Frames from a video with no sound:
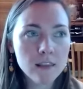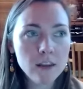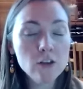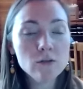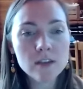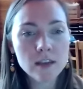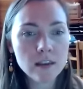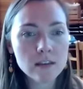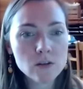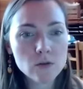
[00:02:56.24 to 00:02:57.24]
using
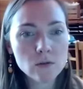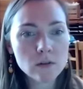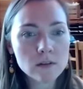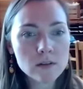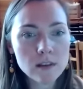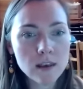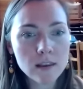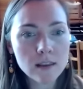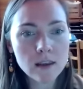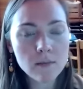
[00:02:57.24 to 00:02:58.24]
these tools
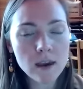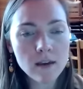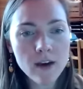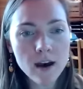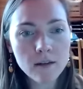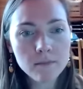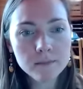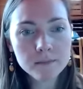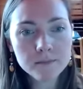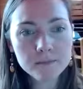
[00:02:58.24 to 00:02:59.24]
that that they may have had
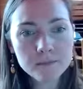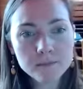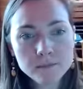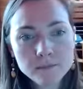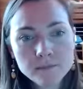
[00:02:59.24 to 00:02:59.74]
mm-hmm.